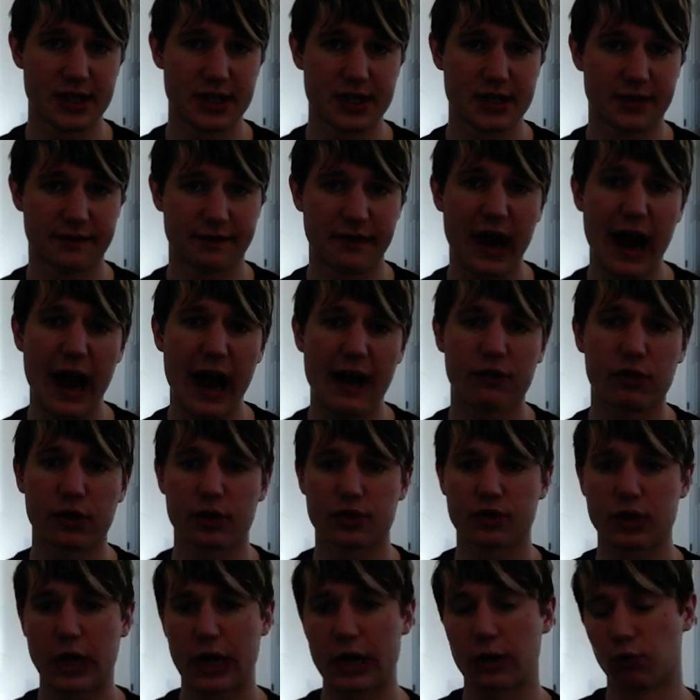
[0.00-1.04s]
5 where they tried
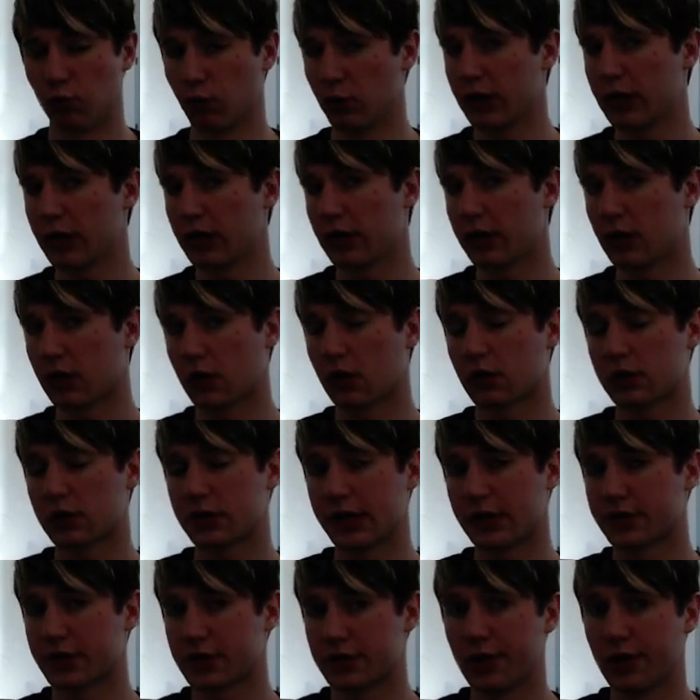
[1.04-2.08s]
to really curtail
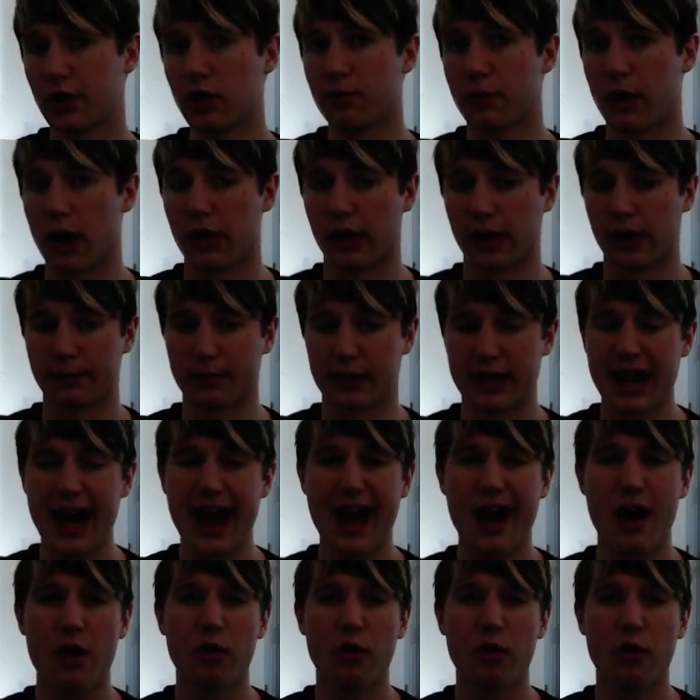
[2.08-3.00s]
snowballing. But now,